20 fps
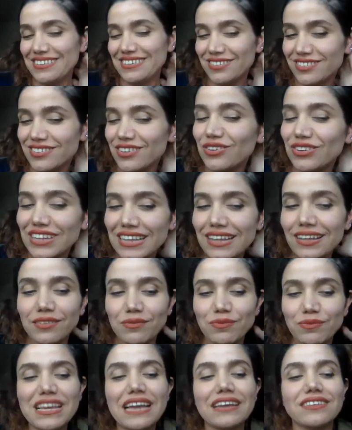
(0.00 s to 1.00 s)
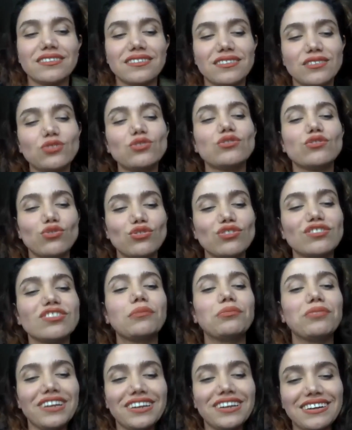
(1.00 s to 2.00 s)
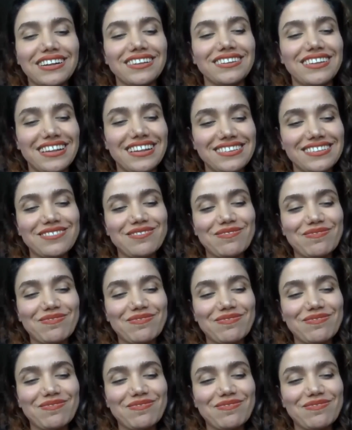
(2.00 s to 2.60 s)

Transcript: So yes, to some degree that.